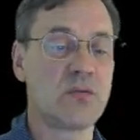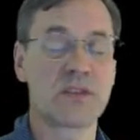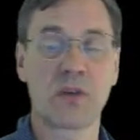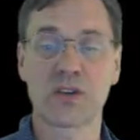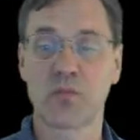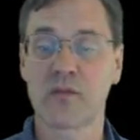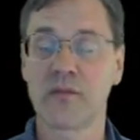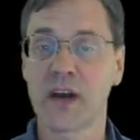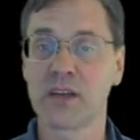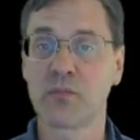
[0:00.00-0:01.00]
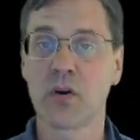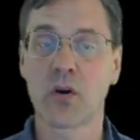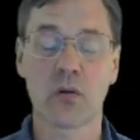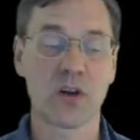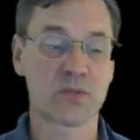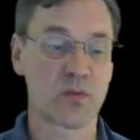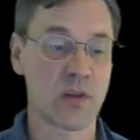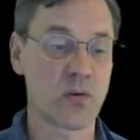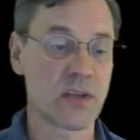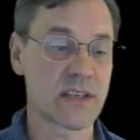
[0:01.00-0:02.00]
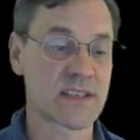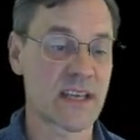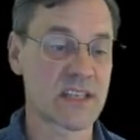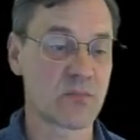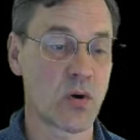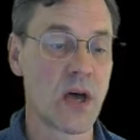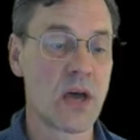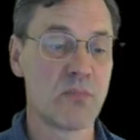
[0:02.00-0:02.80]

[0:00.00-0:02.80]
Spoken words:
is much more findable or much more locally accessible